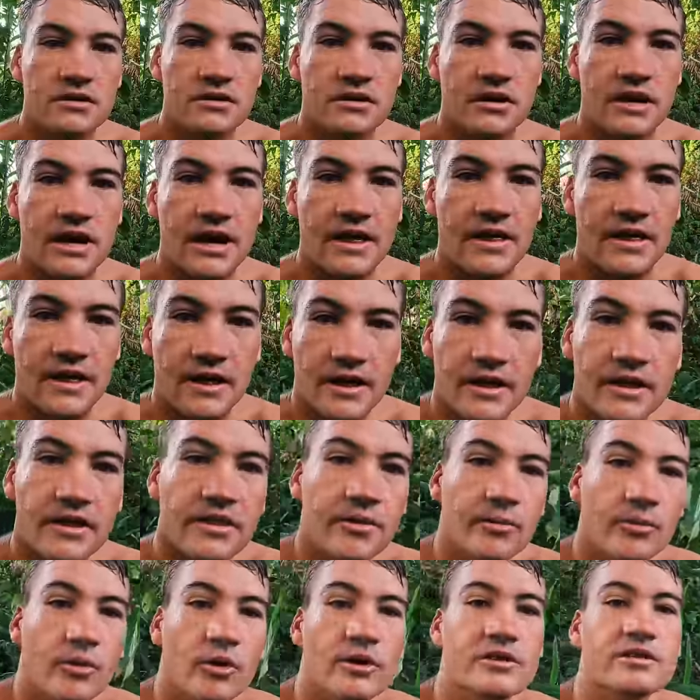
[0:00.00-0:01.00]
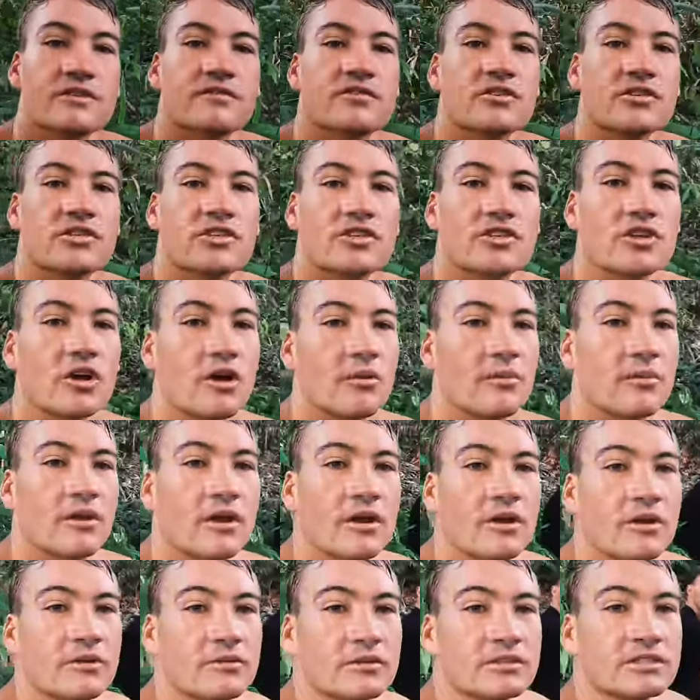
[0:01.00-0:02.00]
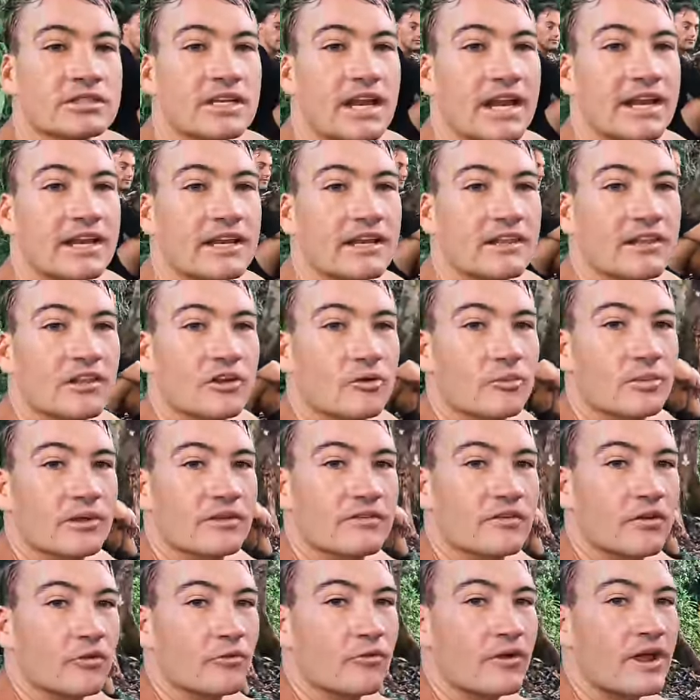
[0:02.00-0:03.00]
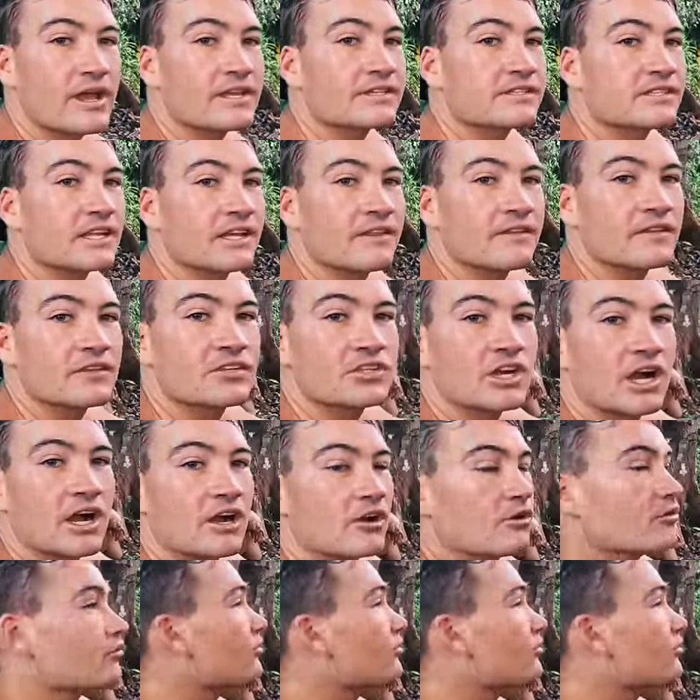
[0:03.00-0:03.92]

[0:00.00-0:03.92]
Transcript: All right, the boys have just stopped. We're just taking a little bit of a rest in the jungle